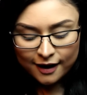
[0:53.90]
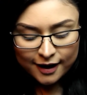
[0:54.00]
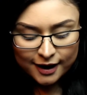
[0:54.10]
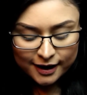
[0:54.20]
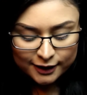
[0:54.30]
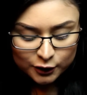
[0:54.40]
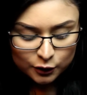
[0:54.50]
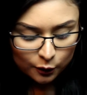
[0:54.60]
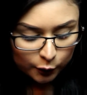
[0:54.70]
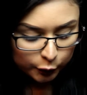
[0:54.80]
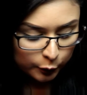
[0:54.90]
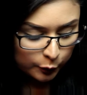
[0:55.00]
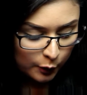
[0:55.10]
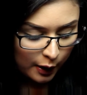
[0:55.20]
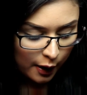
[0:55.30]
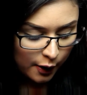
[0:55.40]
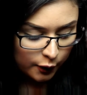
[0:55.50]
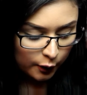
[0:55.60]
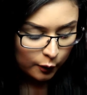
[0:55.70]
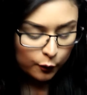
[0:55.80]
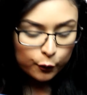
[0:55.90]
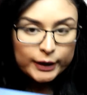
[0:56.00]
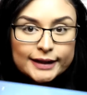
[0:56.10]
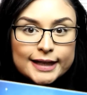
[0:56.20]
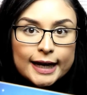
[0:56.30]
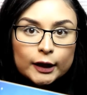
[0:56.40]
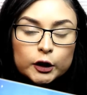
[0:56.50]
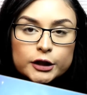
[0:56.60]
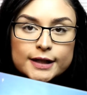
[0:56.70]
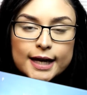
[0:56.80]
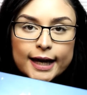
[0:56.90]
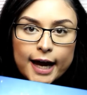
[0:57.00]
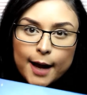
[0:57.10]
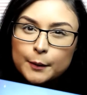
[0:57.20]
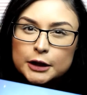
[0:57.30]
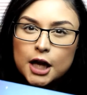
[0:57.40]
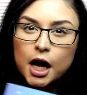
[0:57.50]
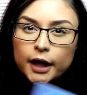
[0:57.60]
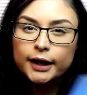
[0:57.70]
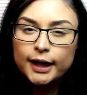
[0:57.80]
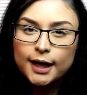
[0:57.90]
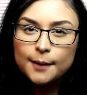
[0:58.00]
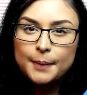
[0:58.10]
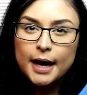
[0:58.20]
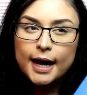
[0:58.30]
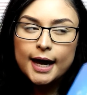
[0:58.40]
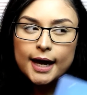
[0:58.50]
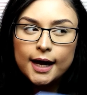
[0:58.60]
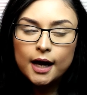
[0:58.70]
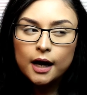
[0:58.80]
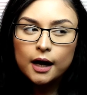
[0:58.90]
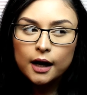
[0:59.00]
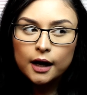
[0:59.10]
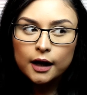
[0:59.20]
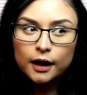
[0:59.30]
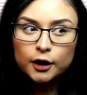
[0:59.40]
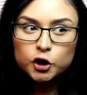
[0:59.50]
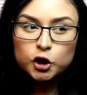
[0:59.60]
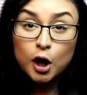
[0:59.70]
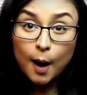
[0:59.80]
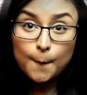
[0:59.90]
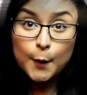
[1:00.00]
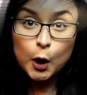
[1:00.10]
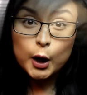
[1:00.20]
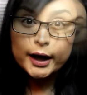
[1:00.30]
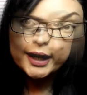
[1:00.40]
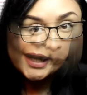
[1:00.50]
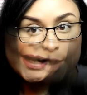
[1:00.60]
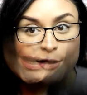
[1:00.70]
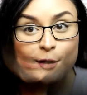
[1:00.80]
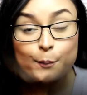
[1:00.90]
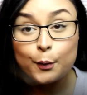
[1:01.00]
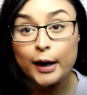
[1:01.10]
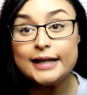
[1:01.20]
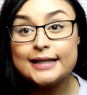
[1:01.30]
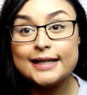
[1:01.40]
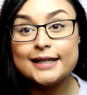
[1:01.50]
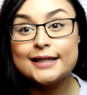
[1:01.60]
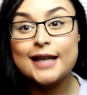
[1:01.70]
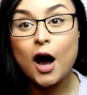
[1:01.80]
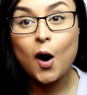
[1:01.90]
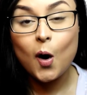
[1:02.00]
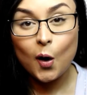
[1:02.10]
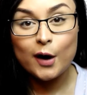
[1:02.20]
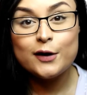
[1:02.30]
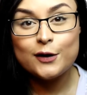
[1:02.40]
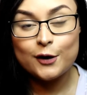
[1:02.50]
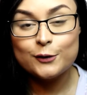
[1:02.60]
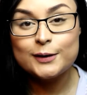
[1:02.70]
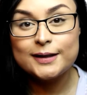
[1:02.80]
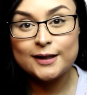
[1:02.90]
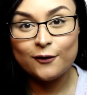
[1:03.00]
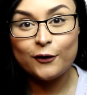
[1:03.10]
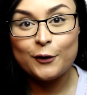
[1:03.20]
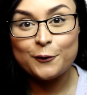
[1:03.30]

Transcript: It is sold through other retailers like Amazon, eBay, Shopmark. The prices on those different